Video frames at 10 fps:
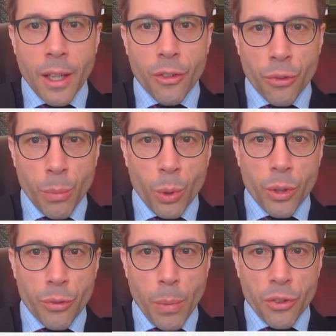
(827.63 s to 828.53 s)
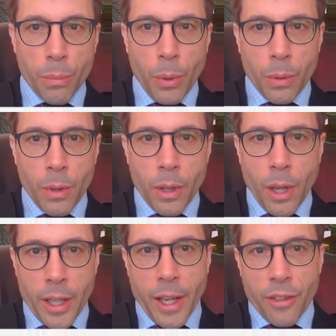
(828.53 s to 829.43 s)
as small as possible. I
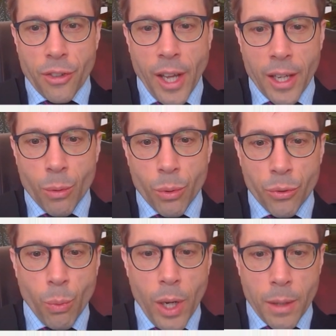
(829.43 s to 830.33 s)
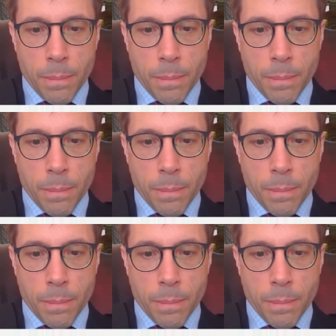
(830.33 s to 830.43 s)
guess k equals 1.